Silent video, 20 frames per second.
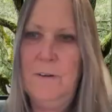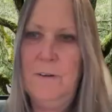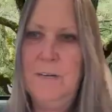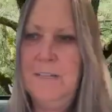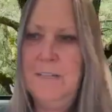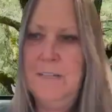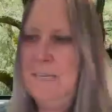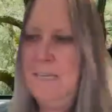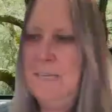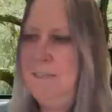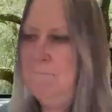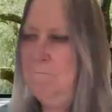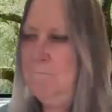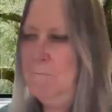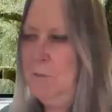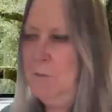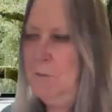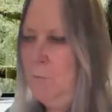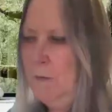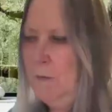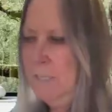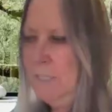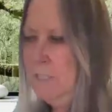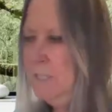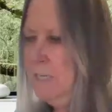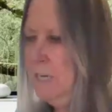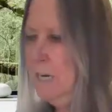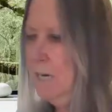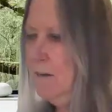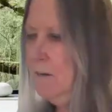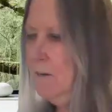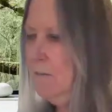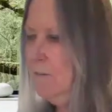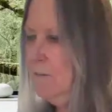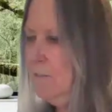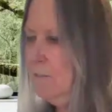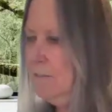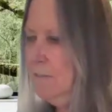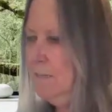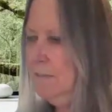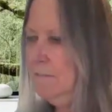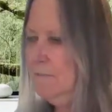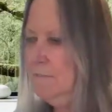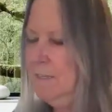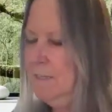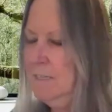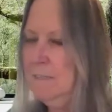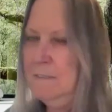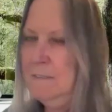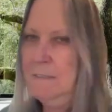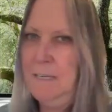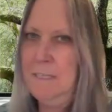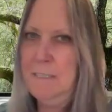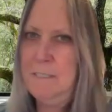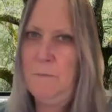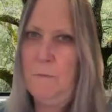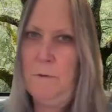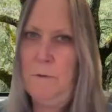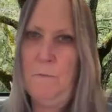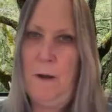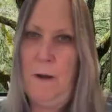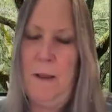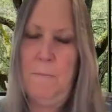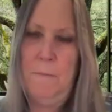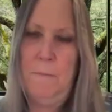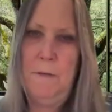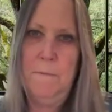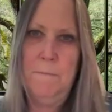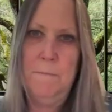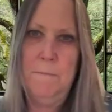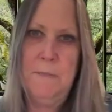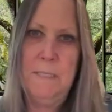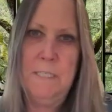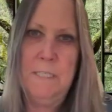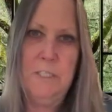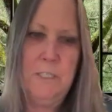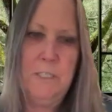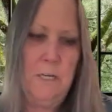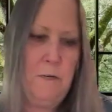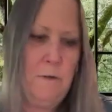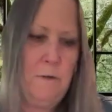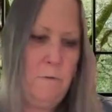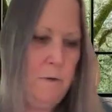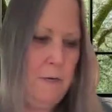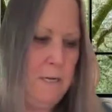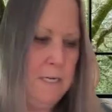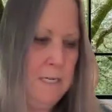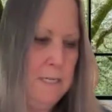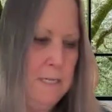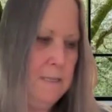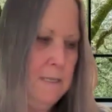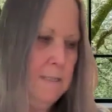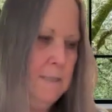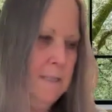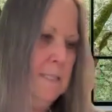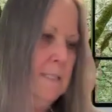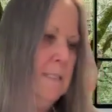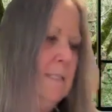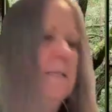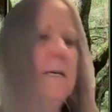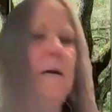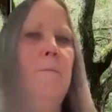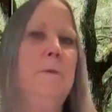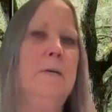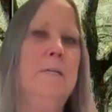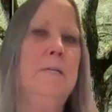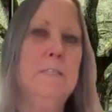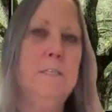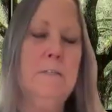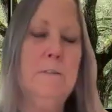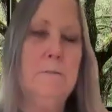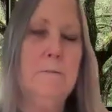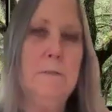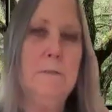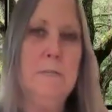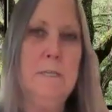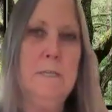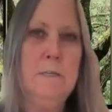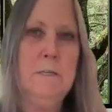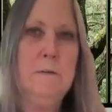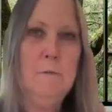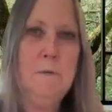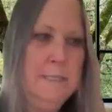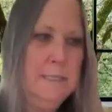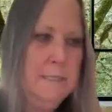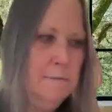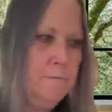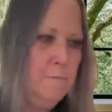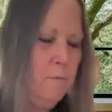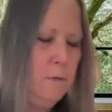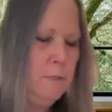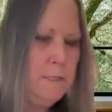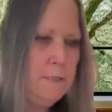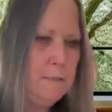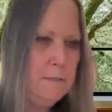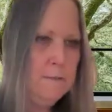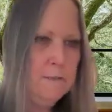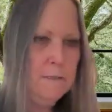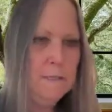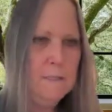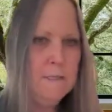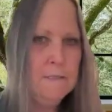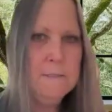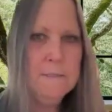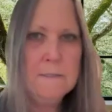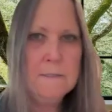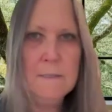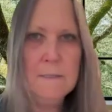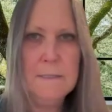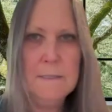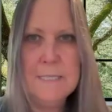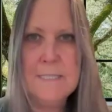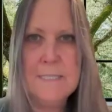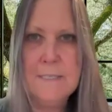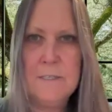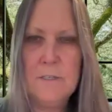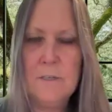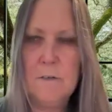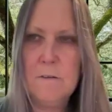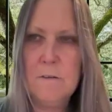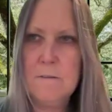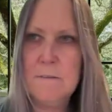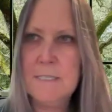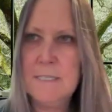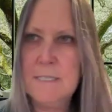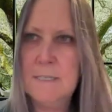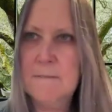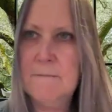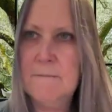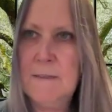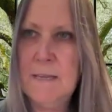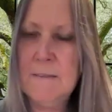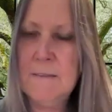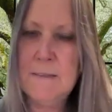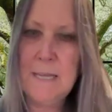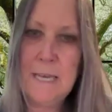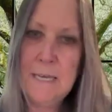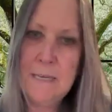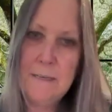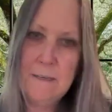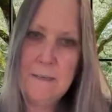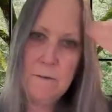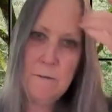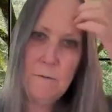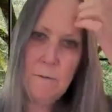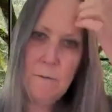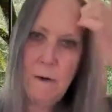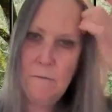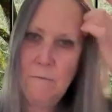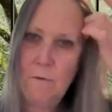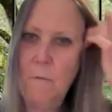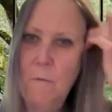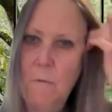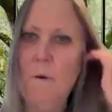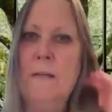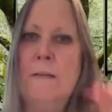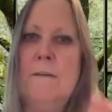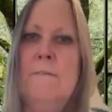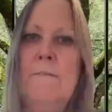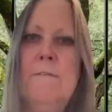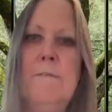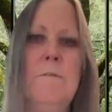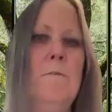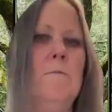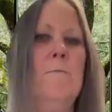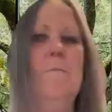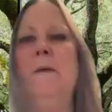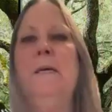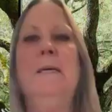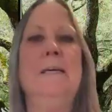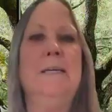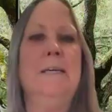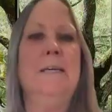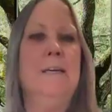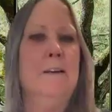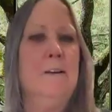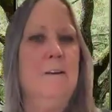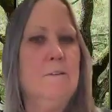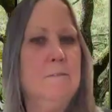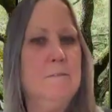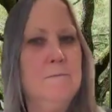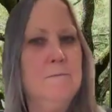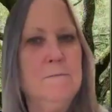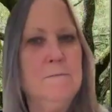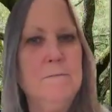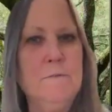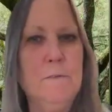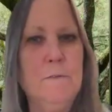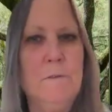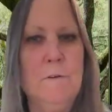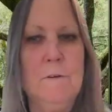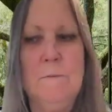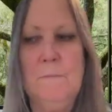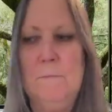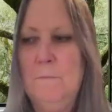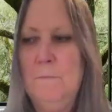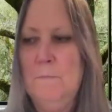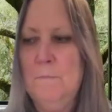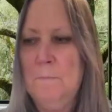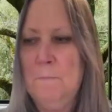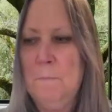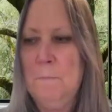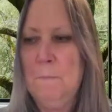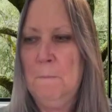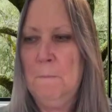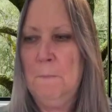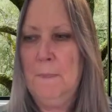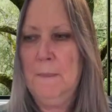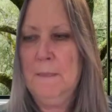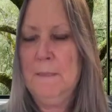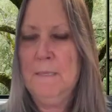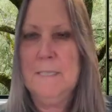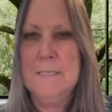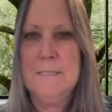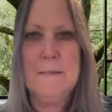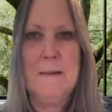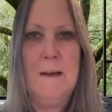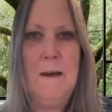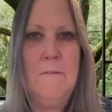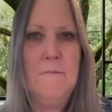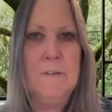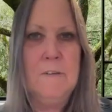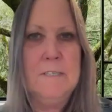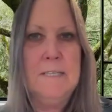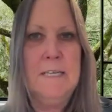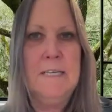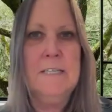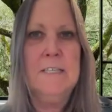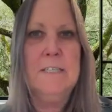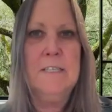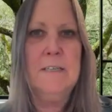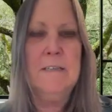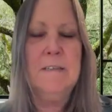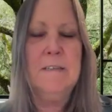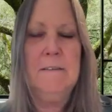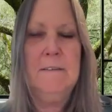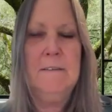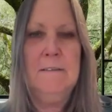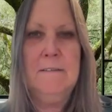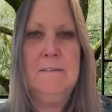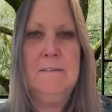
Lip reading: anything you want to share kind of as we wrap up this show, anything that's coming to you that you want to leave with the listeners? And thank you everyone for being here for this conversation.